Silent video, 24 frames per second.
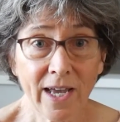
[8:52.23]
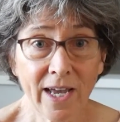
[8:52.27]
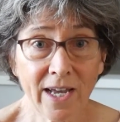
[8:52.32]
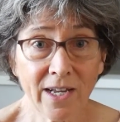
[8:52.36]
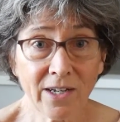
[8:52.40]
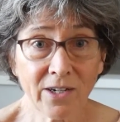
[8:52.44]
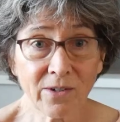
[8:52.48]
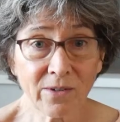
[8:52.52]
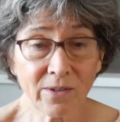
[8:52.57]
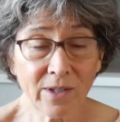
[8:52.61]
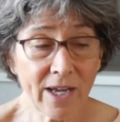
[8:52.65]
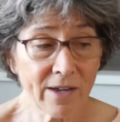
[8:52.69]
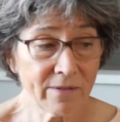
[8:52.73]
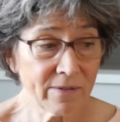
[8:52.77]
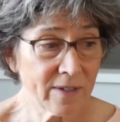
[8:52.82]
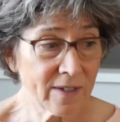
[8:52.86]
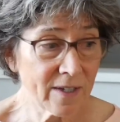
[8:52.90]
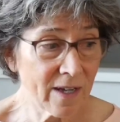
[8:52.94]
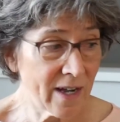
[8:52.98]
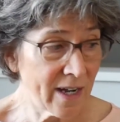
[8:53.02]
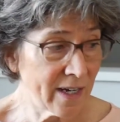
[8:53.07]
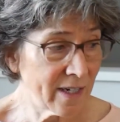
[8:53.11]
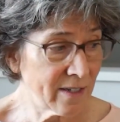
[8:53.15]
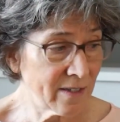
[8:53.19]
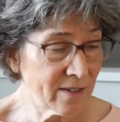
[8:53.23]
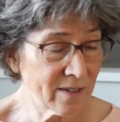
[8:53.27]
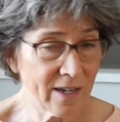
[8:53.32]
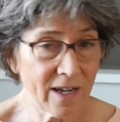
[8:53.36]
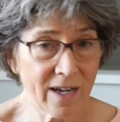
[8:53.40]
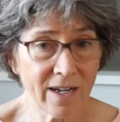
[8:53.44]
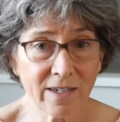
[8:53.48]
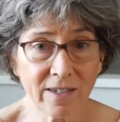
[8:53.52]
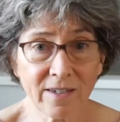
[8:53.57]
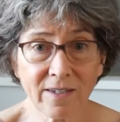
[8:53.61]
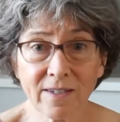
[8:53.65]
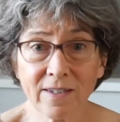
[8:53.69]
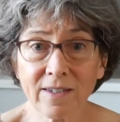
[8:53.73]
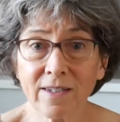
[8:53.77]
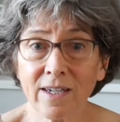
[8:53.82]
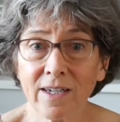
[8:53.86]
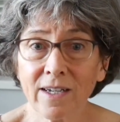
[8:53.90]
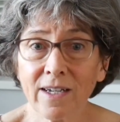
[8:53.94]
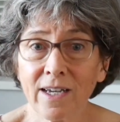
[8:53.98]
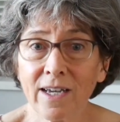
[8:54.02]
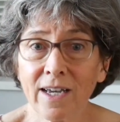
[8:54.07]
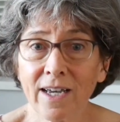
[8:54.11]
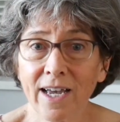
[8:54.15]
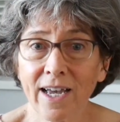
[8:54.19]
and your left side is not
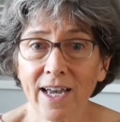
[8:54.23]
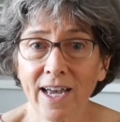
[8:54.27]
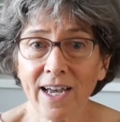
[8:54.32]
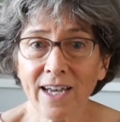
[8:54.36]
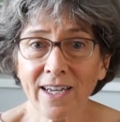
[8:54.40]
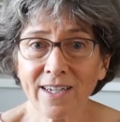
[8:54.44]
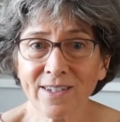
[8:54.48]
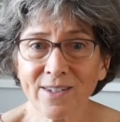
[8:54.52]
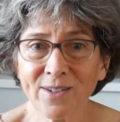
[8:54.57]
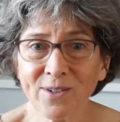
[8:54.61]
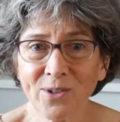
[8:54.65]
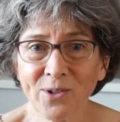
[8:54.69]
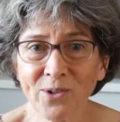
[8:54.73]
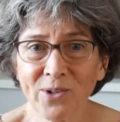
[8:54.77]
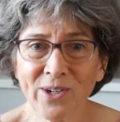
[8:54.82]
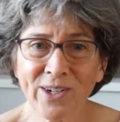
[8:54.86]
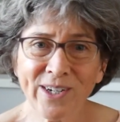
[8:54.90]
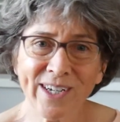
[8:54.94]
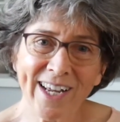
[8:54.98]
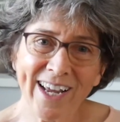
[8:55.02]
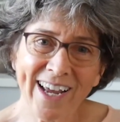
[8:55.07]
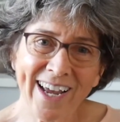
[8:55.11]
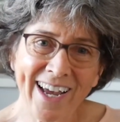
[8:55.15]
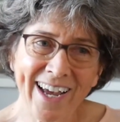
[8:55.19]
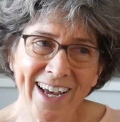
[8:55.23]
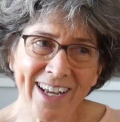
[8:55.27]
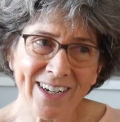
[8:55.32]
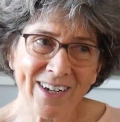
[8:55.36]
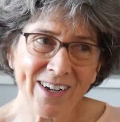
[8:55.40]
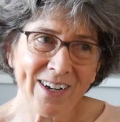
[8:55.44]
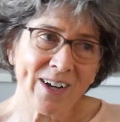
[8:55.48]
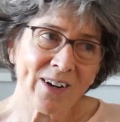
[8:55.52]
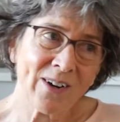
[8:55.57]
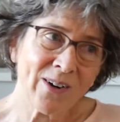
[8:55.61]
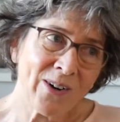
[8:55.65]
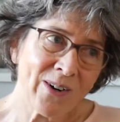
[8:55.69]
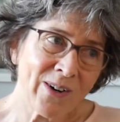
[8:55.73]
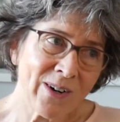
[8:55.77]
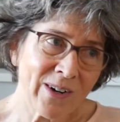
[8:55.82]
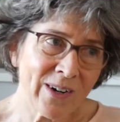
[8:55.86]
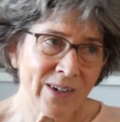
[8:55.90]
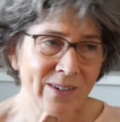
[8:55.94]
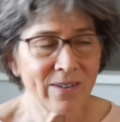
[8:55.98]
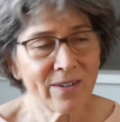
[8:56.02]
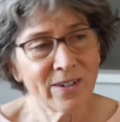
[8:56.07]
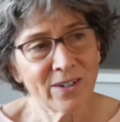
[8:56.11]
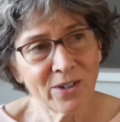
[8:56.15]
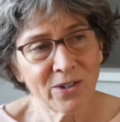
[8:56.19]
as good at,
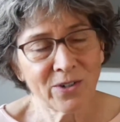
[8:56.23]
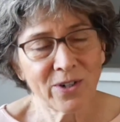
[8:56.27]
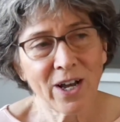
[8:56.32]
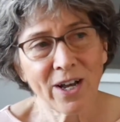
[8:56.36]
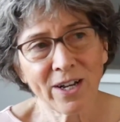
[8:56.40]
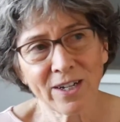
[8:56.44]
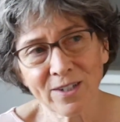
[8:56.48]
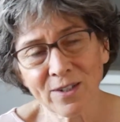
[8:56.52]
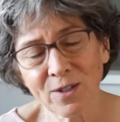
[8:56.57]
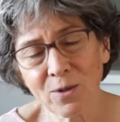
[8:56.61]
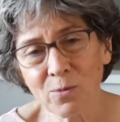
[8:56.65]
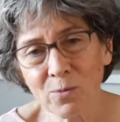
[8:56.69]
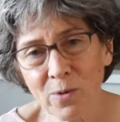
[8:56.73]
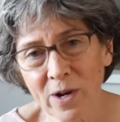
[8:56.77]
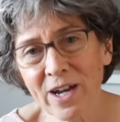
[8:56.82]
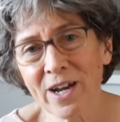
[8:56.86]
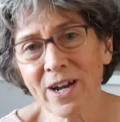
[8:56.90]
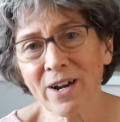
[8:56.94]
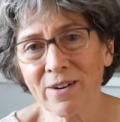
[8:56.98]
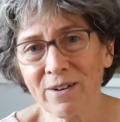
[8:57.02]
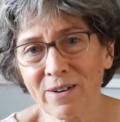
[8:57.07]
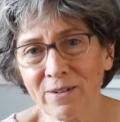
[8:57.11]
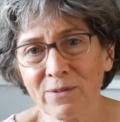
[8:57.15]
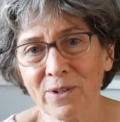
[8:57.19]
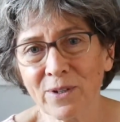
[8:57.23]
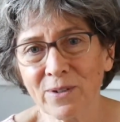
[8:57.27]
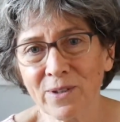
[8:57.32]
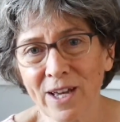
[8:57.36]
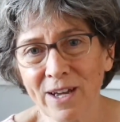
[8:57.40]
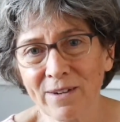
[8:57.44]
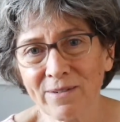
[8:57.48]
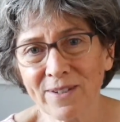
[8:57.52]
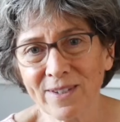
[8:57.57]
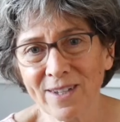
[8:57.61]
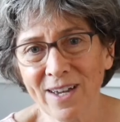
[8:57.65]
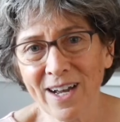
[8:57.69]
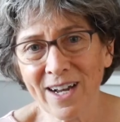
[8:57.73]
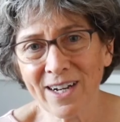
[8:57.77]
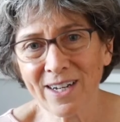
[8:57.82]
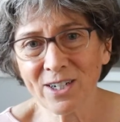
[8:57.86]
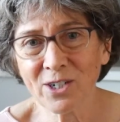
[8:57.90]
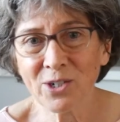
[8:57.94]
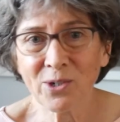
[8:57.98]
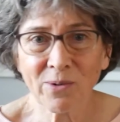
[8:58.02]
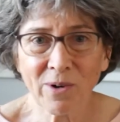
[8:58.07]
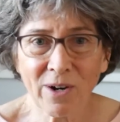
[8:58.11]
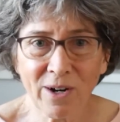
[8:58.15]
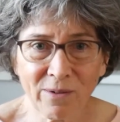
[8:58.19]
or you're not as aware of your left side
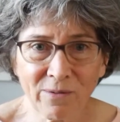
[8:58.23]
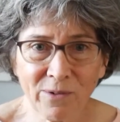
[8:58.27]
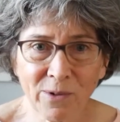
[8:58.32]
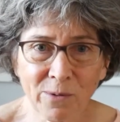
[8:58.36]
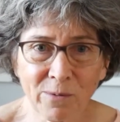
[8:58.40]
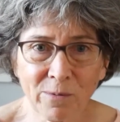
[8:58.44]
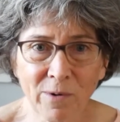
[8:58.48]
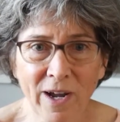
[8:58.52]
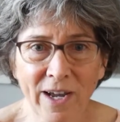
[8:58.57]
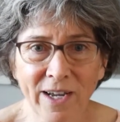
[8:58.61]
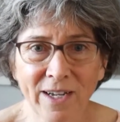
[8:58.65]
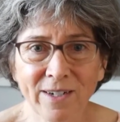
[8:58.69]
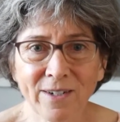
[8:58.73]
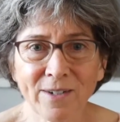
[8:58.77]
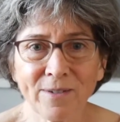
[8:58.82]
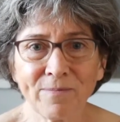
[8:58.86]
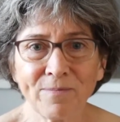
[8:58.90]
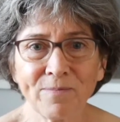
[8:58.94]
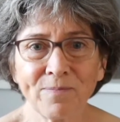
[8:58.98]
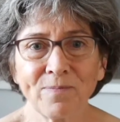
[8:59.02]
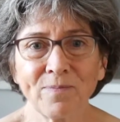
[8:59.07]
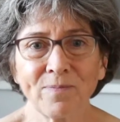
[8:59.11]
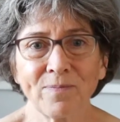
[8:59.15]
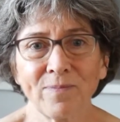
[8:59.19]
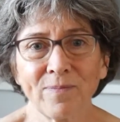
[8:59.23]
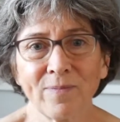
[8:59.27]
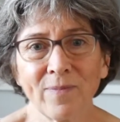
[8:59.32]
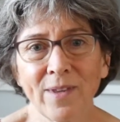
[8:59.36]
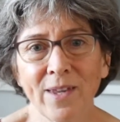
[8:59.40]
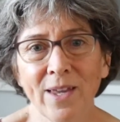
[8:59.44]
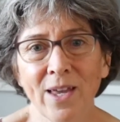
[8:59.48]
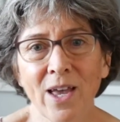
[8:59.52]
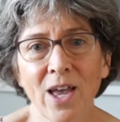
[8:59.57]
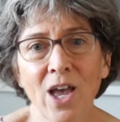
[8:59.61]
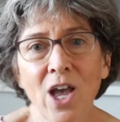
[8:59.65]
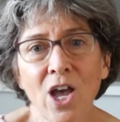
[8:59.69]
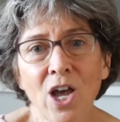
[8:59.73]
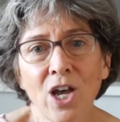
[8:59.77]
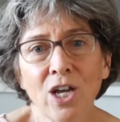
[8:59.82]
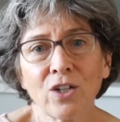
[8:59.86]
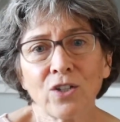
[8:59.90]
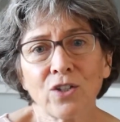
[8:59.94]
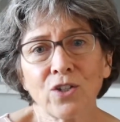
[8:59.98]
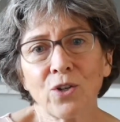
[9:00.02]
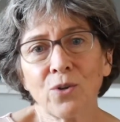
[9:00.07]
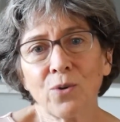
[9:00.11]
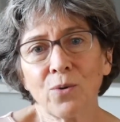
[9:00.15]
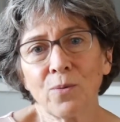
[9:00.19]
as you are of your right.
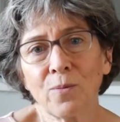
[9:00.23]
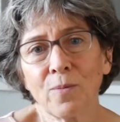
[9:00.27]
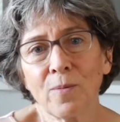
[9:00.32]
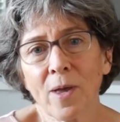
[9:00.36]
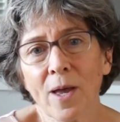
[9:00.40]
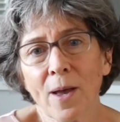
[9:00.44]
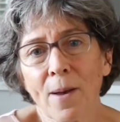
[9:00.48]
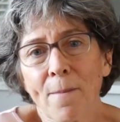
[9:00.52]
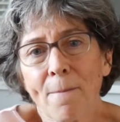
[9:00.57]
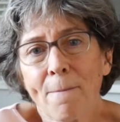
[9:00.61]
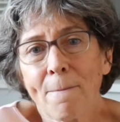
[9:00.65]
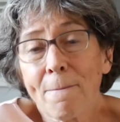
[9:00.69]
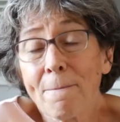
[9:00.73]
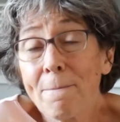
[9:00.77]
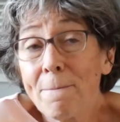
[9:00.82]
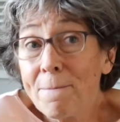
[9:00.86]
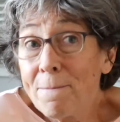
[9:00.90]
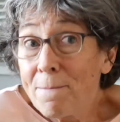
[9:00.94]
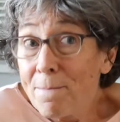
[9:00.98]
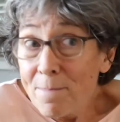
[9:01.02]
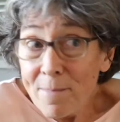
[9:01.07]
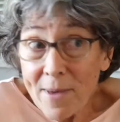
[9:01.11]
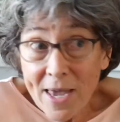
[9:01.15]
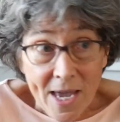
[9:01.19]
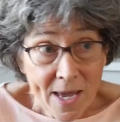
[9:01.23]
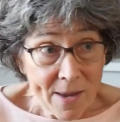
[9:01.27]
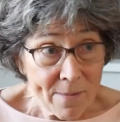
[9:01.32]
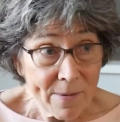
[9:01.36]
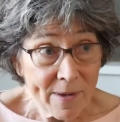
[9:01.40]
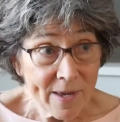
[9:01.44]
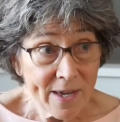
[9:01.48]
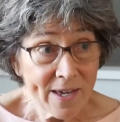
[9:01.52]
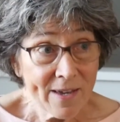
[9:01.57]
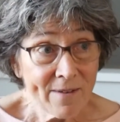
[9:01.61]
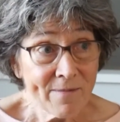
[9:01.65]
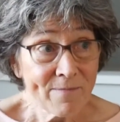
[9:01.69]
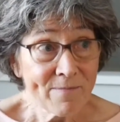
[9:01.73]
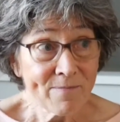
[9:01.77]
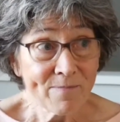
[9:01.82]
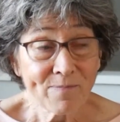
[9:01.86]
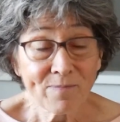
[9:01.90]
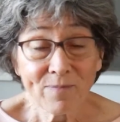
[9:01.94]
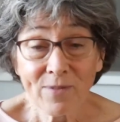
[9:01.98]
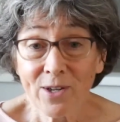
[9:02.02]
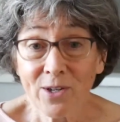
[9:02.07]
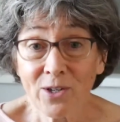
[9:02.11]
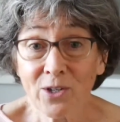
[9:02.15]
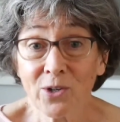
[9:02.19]
So maybe
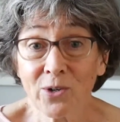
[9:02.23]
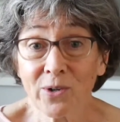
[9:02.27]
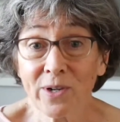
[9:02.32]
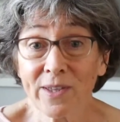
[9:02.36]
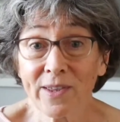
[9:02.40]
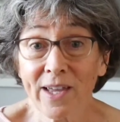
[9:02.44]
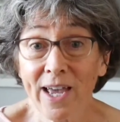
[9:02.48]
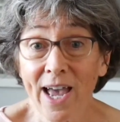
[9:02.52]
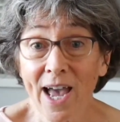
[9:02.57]
you're in